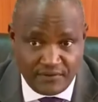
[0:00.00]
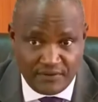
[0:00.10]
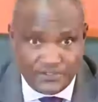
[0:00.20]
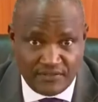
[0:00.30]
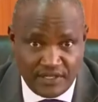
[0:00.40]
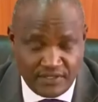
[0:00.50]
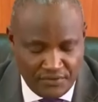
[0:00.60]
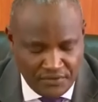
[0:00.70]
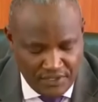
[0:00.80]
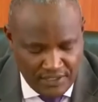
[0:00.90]
infrastructure
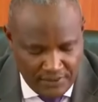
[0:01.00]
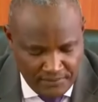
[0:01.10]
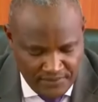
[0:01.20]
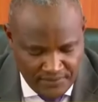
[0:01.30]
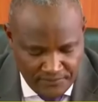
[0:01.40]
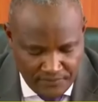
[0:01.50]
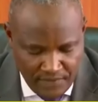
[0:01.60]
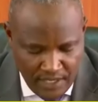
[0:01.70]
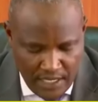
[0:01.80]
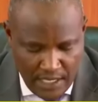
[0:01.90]
three times,
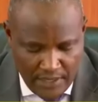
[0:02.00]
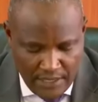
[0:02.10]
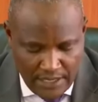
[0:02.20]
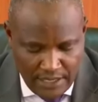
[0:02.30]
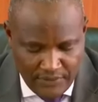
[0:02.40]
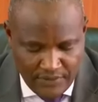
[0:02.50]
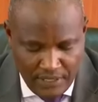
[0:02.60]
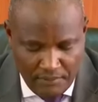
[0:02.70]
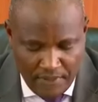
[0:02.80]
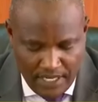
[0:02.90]
the
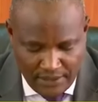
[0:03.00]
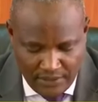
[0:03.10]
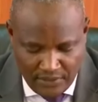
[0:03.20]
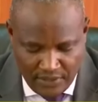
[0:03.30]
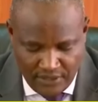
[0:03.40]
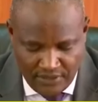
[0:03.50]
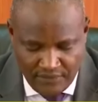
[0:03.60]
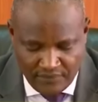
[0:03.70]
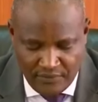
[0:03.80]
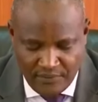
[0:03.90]
country embarked on a
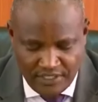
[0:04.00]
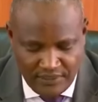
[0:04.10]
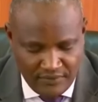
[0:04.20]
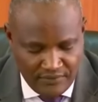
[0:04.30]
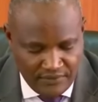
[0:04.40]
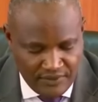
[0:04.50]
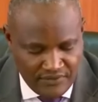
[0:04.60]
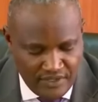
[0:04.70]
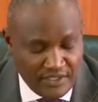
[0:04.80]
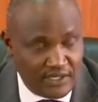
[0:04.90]
transformative
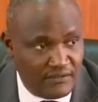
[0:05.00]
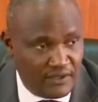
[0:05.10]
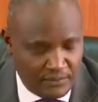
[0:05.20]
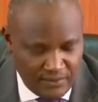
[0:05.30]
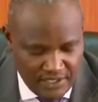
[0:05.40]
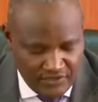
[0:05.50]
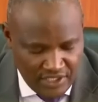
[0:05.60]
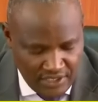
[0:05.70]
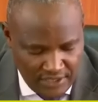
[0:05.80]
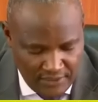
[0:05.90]
infrastructure development
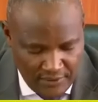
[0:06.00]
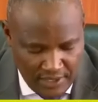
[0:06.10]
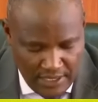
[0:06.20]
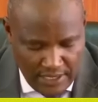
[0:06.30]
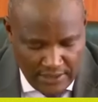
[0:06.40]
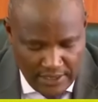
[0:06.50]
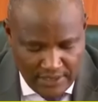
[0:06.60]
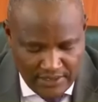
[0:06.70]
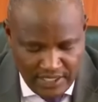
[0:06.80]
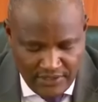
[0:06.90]
agenda that
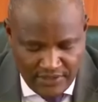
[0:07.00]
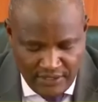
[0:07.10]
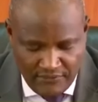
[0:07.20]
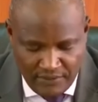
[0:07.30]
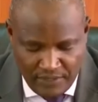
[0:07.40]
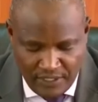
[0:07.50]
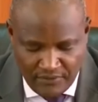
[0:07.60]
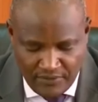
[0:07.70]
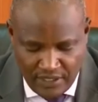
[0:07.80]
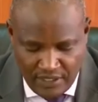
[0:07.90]
has touched every part
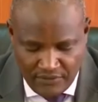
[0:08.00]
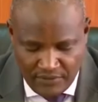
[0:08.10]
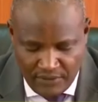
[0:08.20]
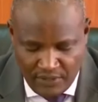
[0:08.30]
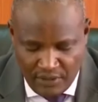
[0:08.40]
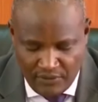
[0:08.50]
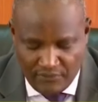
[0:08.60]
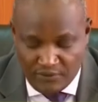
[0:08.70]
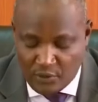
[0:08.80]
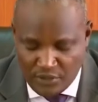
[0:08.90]
of the country by way
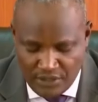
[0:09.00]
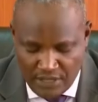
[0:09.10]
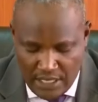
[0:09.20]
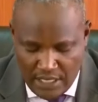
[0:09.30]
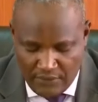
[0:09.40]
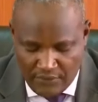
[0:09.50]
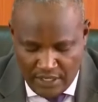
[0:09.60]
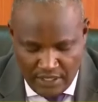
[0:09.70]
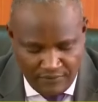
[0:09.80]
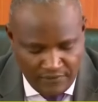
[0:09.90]
of road,
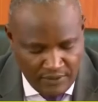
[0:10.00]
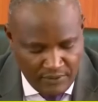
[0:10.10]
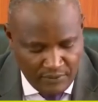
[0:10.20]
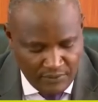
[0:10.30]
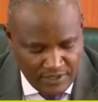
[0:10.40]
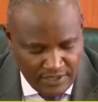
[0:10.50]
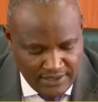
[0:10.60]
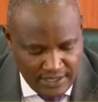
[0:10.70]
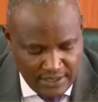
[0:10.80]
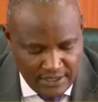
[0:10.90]
rail, fiber
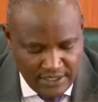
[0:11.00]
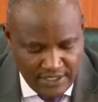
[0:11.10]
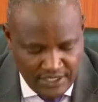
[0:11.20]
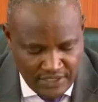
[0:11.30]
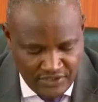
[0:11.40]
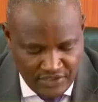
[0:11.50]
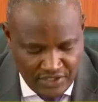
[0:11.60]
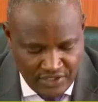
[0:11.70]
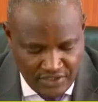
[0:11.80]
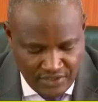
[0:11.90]
optics, and clean energy
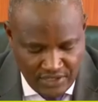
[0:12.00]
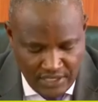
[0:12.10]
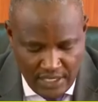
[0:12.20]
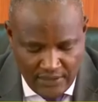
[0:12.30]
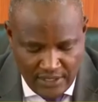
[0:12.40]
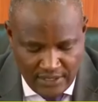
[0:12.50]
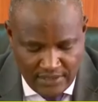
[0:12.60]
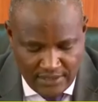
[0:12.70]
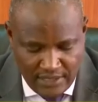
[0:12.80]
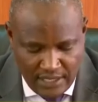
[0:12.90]
generation that
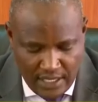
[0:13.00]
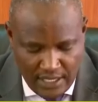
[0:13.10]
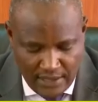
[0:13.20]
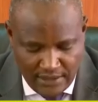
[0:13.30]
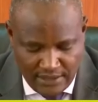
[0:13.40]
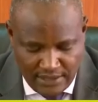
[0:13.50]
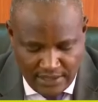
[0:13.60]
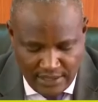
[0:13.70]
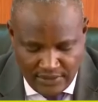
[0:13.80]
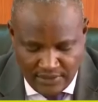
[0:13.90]
has earned this
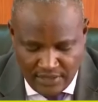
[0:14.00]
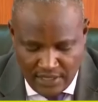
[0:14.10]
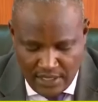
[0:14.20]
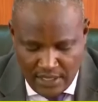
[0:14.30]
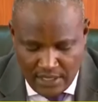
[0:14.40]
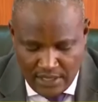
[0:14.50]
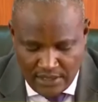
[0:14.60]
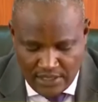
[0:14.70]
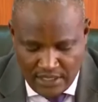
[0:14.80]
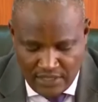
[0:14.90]
country
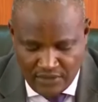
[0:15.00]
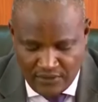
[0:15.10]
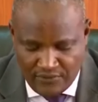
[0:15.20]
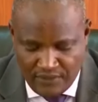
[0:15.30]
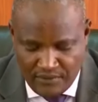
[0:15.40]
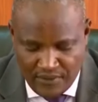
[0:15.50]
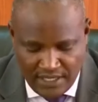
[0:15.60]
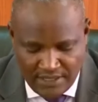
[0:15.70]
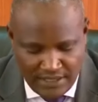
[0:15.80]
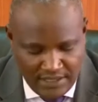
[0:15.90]
international fame
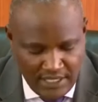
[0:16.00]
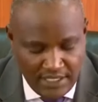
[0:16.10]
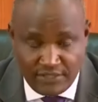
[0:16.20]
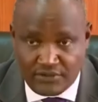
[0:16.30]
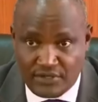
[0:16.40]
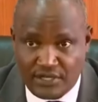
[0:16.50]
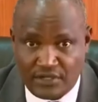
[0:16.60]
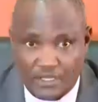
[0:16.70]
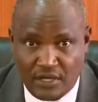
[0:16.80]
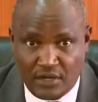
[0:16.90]
as leader in
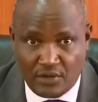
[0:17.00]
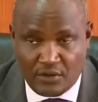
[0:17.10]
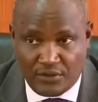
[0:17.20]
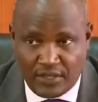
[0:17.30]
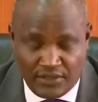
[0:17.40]
green growth. I